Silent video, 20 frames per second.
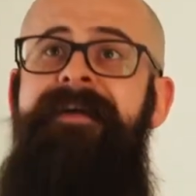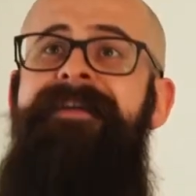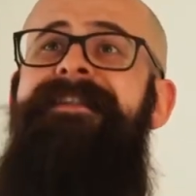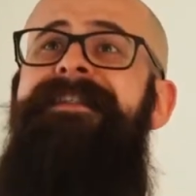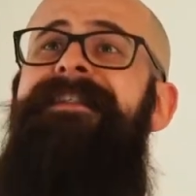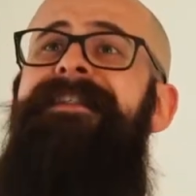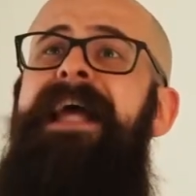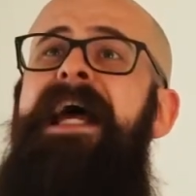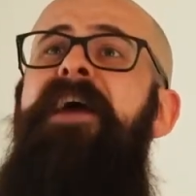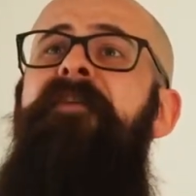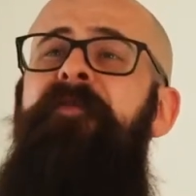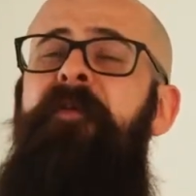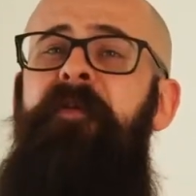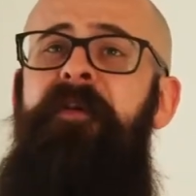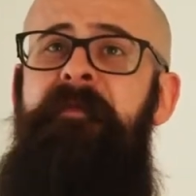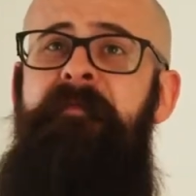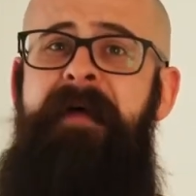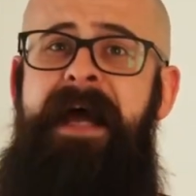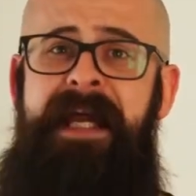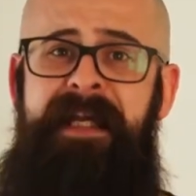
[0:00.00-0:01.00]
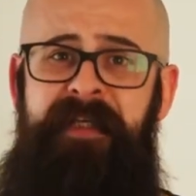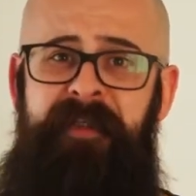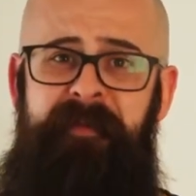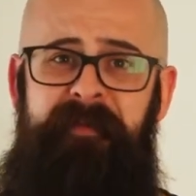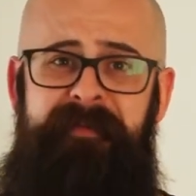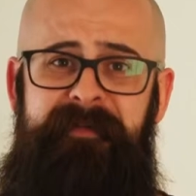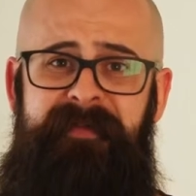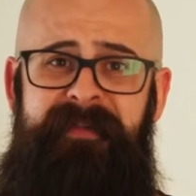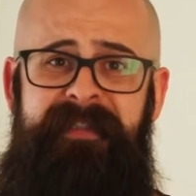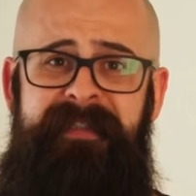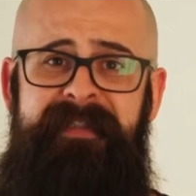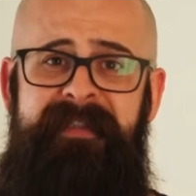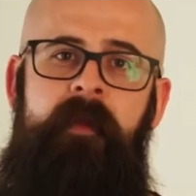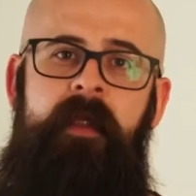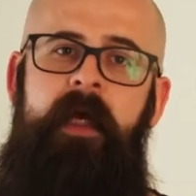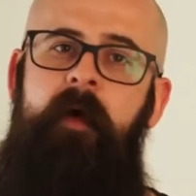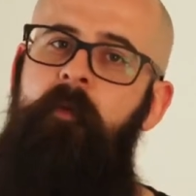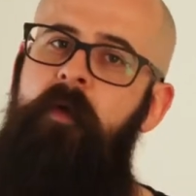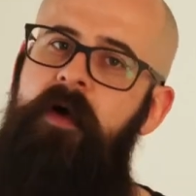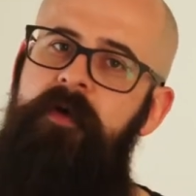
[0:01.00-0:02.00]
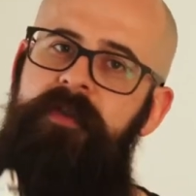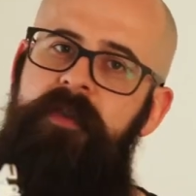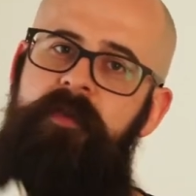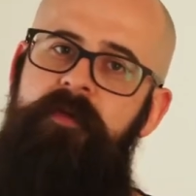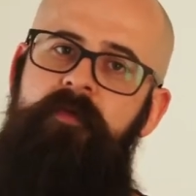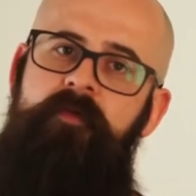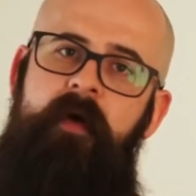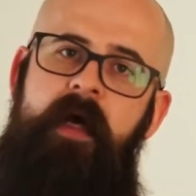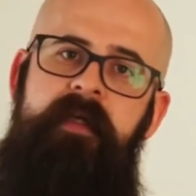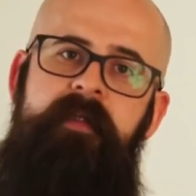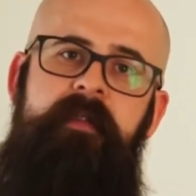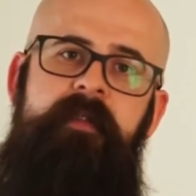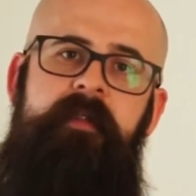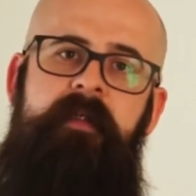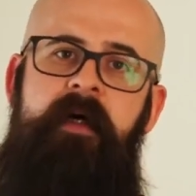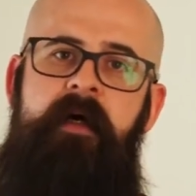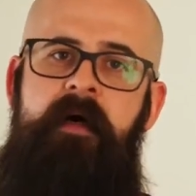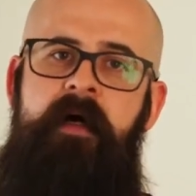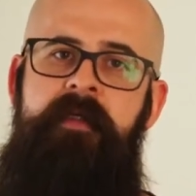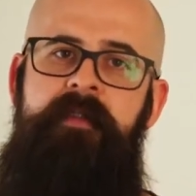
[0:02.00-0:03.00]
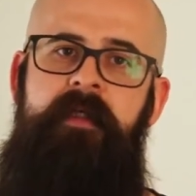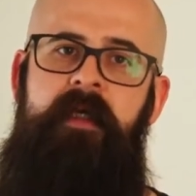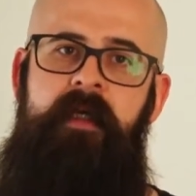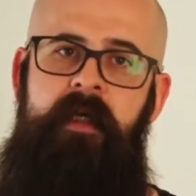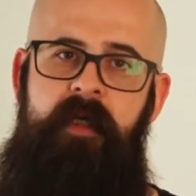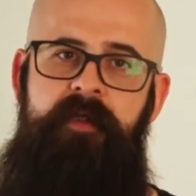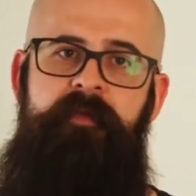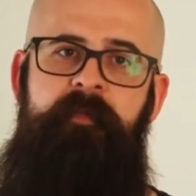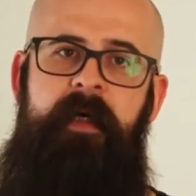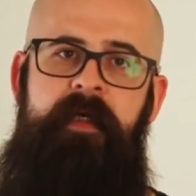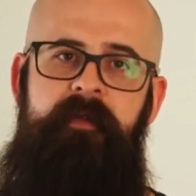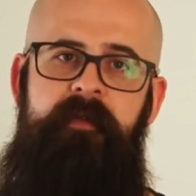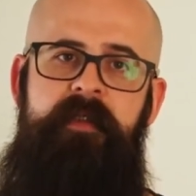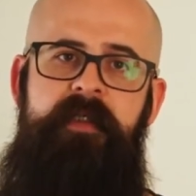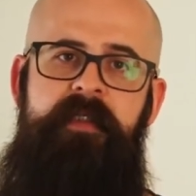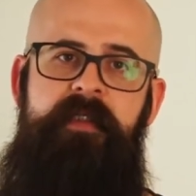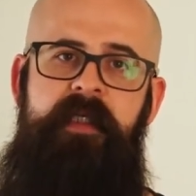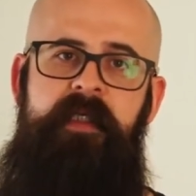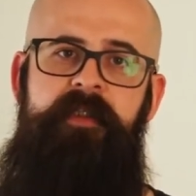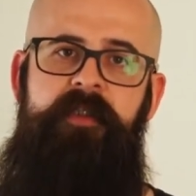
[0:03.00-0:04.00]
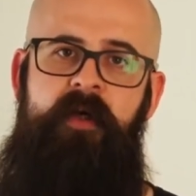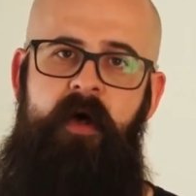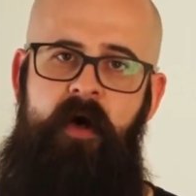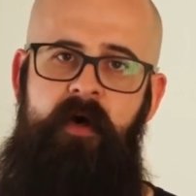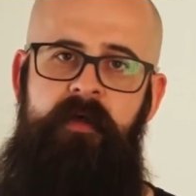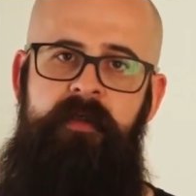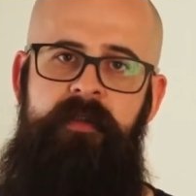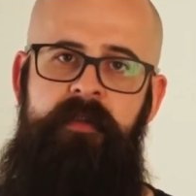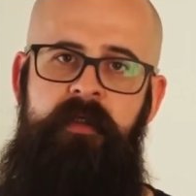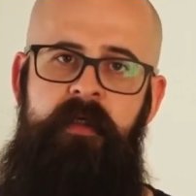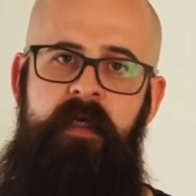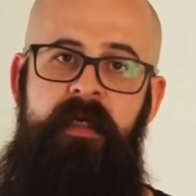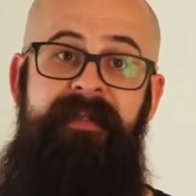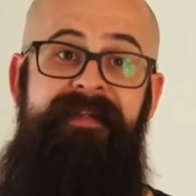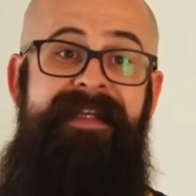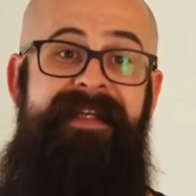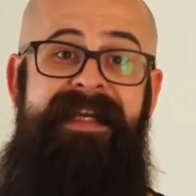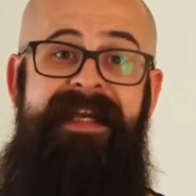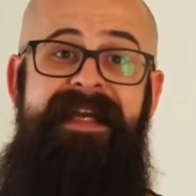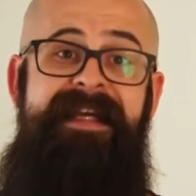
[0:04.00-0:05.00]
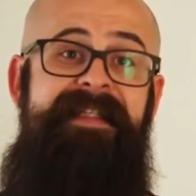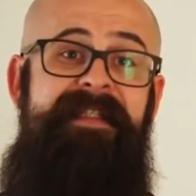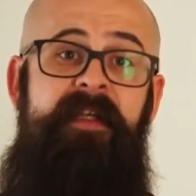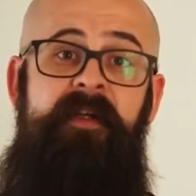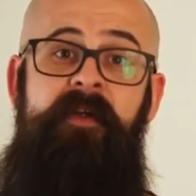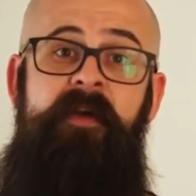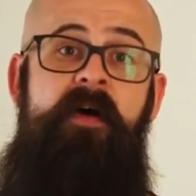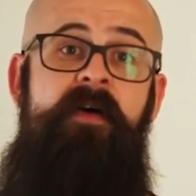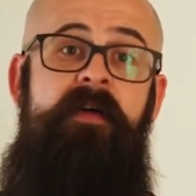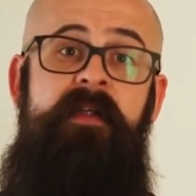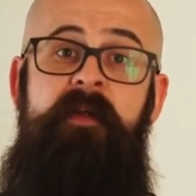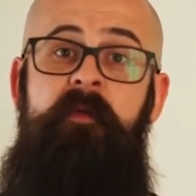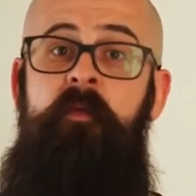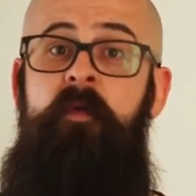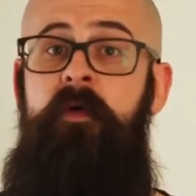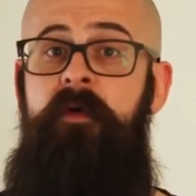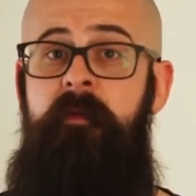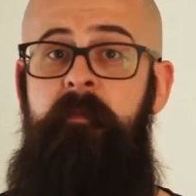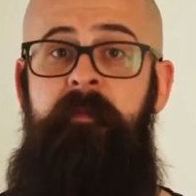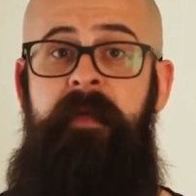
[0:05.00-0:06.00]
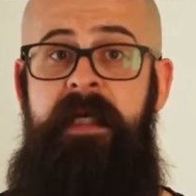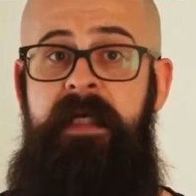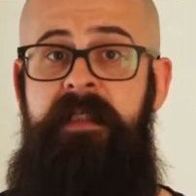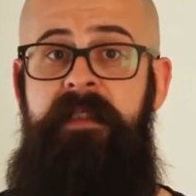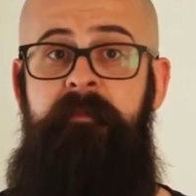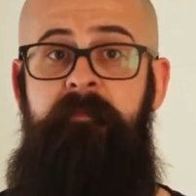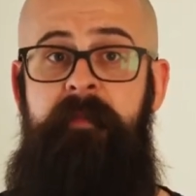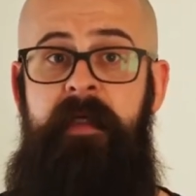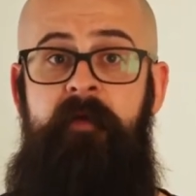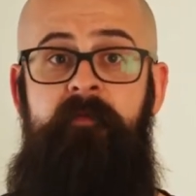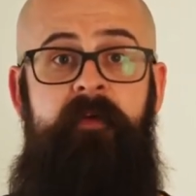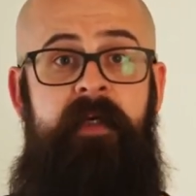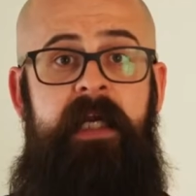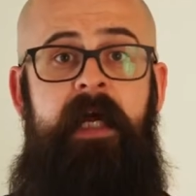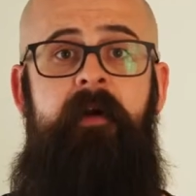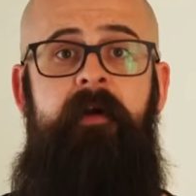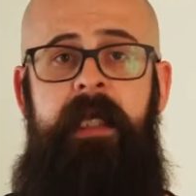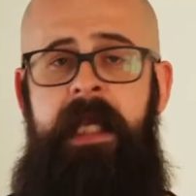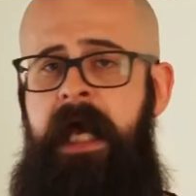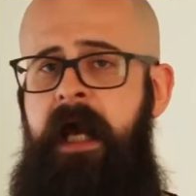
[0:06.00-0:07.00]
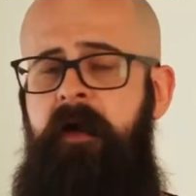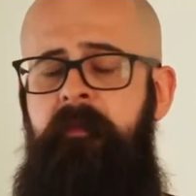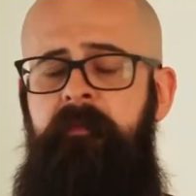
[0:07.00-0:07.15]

Save all the manuals! And whilst it's great that the car has a clutch pedal and six cogs, the gears are longer than War and Peace being read out loud